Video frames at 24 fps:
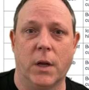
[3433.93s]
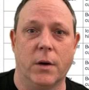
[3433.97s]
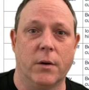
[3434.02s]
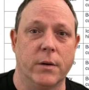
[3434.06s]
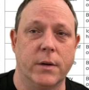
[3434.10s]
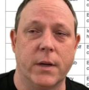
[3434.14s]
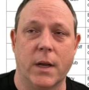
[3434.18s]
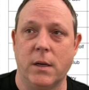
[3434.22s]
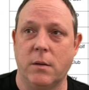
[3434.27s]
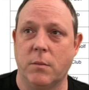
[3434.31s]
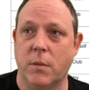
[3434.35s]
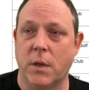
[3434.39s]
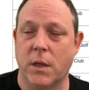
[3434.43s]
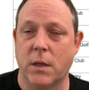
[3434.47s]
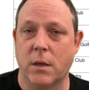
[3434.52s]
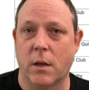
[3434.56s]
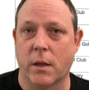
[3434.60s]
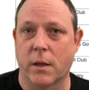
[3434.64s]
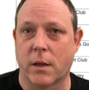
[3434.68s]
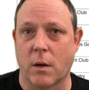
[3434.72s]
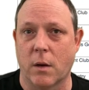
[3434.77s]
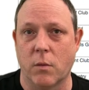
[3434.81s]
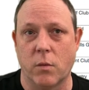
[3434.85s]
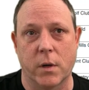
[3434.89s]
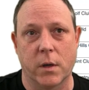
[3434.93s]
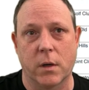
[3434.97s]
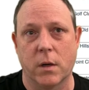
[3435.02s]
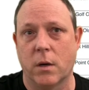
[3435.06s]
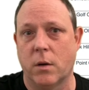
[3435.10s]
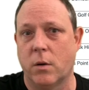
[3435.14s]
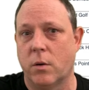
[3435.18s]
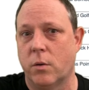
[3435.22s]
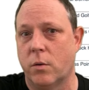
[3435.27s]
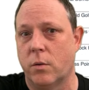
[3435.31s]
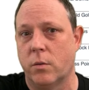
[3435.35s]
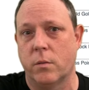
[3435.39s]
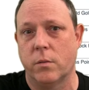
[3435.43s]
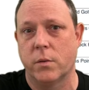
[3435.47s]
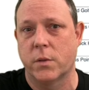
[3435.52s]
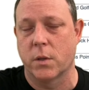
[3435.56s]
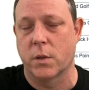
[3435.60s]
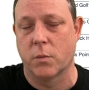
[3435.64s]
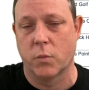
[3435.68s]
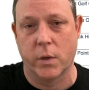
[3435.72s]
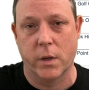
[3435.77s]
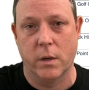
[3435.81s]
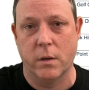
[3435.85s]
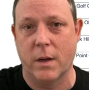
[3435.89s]
entertainment. Like I want to go
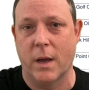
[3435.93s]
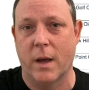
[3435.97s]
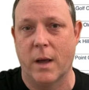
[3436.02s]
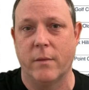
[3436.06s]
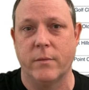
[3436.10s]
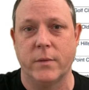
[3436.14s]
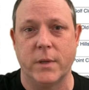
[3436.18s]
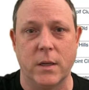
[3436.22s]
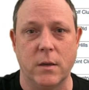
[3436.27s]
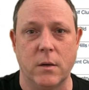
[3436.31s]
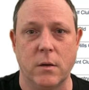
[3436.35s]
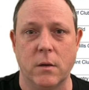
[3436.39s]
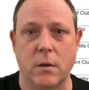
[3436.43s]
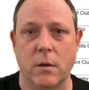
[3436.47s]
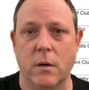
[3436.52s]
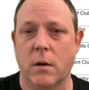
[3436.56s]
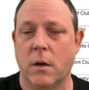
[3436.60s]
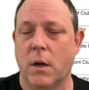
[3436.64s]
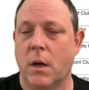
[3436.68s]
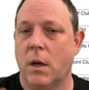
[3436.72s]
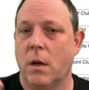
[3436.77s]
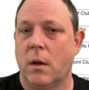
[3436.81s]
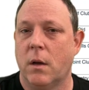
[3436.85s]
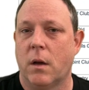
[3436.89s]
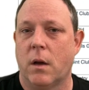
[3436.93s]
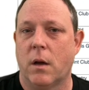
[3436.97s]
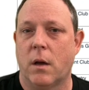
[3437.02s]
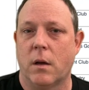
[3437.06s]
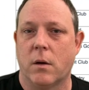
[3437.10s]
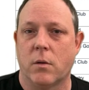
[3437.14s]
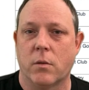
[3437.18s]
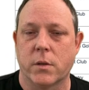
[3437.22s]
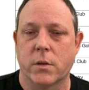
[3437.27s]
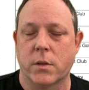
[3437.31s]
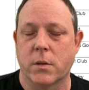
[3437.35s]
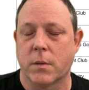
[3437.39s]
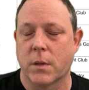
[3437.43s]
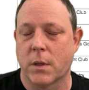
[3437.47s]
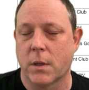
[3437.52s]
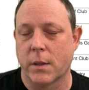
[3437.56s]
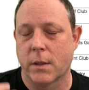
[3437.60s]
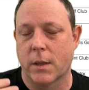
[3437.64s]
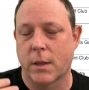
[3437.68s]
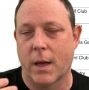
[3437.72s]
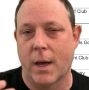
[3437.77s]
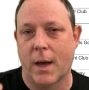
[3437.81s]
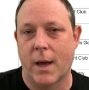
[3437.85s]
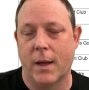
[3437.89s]
somewhere and have dinner or
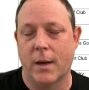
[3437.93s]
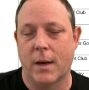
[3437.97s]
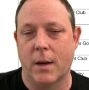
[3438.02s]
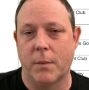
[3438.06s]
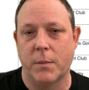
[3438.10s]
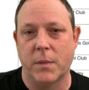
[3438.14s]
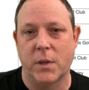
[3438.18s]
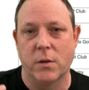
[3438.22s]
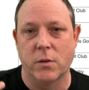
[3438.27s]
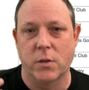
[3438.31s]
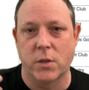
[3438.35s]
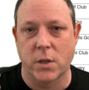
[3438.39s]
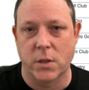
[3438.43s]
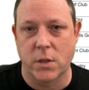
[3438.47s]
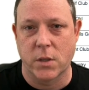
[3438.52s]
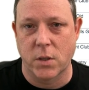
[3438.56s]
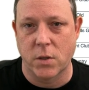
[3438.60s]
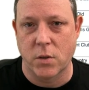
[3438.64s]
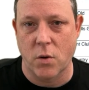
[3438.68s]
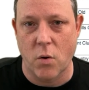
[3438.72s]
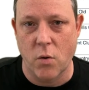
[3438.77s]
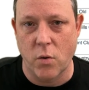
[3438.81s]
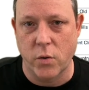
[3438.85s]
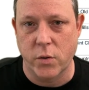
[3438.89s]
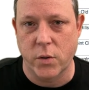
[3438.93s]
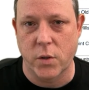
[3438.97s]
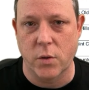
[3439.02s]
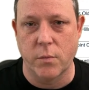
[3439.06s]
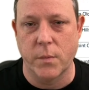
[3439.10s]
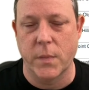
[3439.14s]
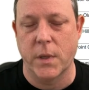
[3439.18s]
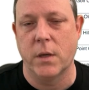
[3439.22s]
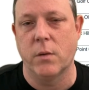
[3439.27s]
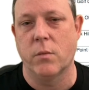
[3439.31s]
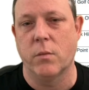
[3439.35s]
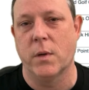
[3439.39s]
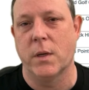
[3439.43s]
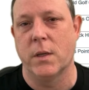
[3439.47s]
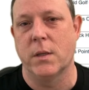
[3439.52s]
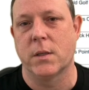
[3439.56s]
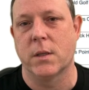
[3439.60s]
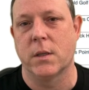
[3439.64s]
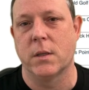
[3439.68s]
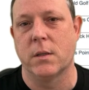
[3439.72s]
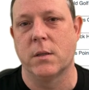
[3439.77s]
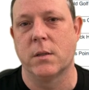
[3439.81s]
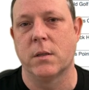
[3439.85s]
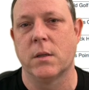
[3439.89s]
something like that. I mean, there's just so many
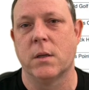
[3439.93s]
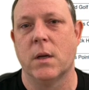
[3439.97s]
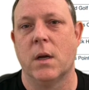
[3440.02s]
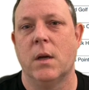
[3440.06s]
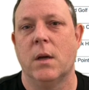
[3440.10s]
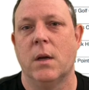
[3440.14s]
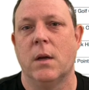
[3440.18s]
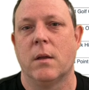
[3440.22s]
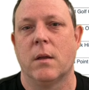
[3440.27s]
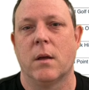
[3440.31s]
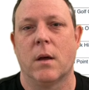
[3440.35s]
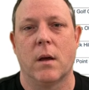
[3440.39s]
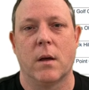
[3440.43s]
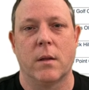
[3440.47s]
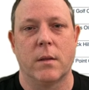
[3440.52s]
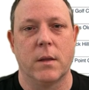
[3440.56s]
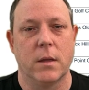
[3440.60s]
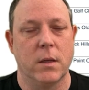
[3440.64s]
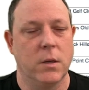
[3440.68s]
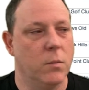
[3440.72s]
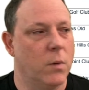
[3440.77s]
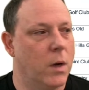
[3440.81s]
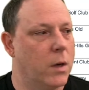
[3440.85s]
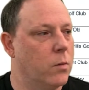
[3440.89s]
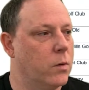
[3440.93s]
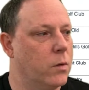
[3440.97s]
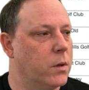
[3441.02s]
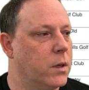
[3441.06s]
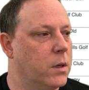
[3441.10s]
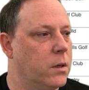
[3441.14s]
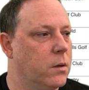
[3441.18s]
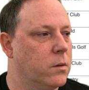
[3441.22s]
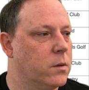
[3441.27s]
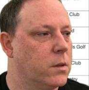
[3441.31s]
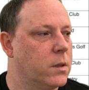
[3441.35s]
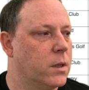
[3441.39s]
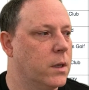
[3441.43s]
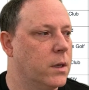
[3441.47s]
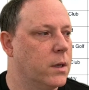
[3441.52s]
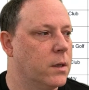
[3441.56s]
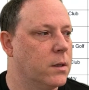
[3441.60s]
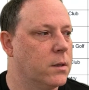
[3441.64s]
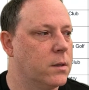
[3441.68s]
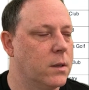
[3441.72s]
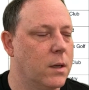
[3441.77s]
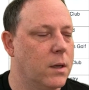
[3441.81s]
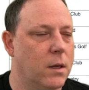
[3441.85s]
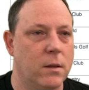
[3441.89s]
reasons that you might want to use
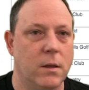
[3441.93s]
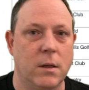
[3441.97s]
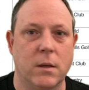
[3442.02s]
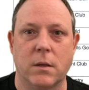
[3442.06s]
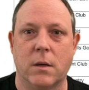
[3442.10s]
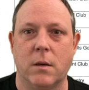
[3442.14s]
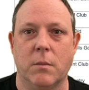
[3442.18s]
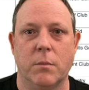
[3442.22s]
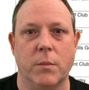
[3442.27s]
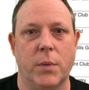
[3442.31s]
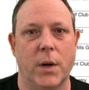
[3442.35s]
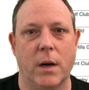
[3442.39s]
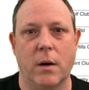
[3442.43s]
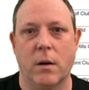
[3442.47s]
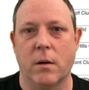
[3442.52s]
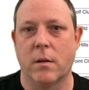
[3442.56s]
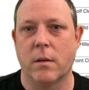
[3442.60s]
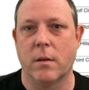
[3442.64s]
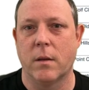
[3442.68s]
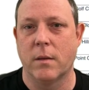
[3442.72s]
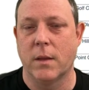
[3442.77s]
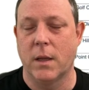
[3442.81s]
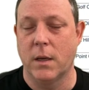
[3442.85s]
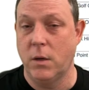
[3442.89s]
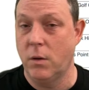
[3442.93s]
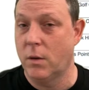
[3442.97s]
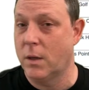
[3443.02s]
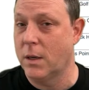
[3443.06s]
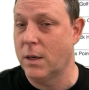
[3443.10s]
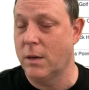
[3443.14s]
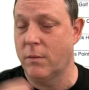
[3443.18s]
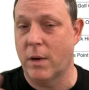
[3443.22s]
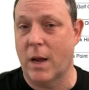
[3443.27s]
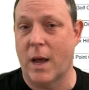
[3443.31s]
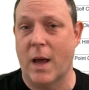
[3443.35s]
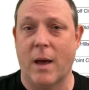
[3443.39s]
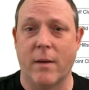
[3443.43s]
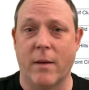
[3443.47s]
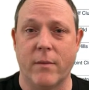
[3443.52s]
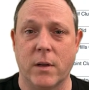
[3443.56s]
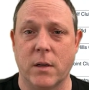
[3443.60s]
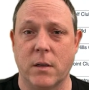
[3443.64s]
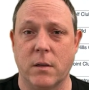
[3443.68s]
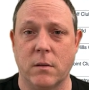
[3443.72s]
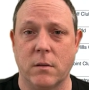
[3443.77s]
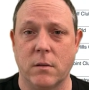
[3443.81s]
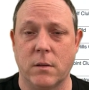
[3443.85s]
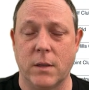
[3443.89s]
this, and then compare. Then you can even
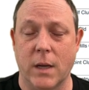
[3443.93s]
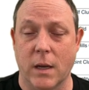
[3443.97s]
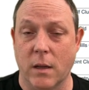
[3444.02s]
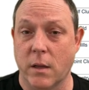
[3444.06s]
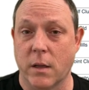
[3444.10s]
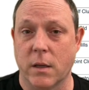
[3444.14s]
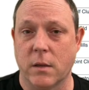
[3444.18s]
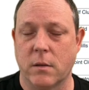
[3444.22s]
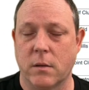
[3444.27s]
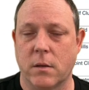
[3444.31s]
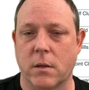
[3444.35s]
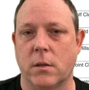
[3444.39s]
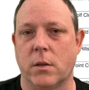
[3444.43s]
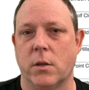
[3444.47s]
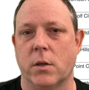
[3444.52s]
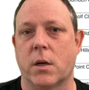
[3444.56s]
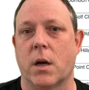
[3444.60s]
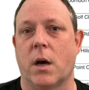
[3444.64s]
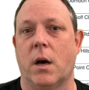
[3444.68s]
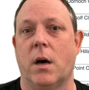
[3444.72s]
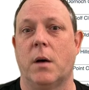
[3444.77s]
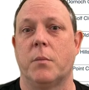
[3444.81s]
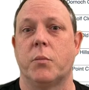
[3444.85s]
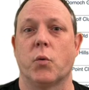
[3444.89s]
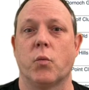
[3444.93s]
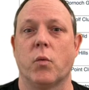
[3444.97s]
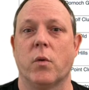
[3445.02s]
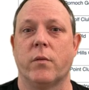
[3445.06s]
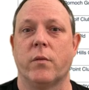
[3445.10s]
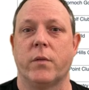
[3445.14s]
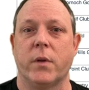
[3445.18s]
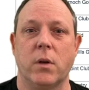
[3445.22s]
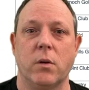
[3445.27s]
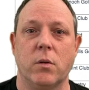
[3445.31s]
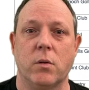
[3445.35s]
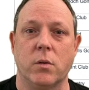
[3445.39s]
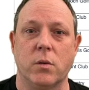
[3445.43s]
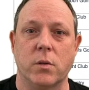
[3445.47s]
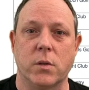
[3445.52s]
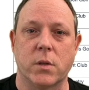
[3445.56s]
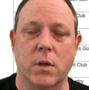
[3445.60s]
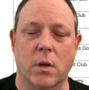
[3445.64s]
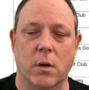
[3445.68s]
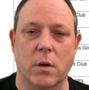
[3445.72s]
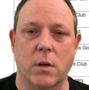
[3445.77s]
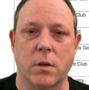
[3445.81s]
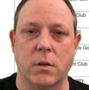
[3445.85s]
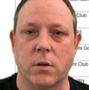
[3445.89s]
have it, tell it to look up
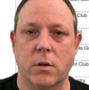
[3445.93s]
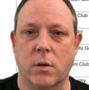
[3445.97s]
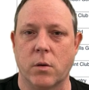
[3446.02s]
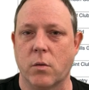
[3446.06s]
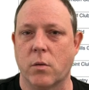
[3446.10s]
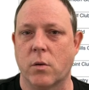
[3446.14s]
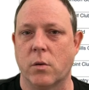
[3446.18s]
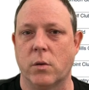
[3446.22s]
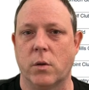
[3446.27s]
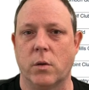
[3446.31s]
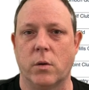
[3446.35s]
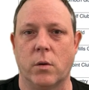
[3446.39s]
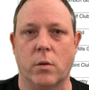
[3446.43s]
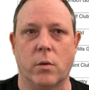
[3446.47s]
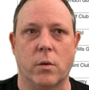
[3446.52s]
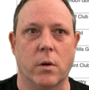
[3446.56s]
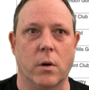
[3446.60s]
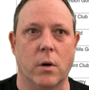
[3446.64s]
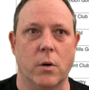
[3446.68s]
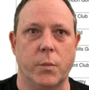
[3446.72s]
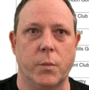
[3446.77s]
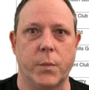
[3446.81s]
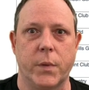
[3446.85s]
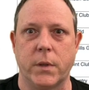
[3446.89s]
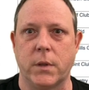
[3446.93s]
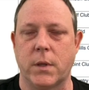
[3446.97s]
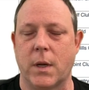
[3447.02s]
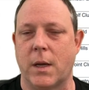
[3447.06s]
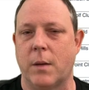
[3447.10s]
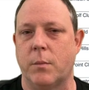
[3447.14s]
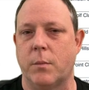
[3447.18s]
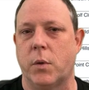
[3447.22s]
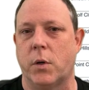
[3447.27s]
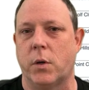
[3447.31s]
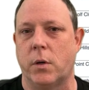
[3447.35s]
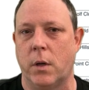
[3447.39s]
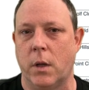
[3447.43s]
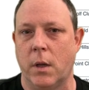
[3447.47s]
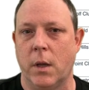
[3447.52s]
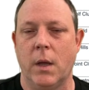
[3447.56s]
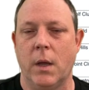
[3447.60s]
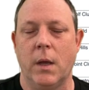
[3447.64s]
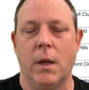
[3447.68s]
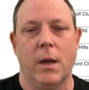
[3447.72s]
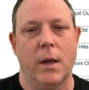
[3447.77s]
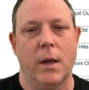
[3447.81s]
reviews on Google or OpenTable,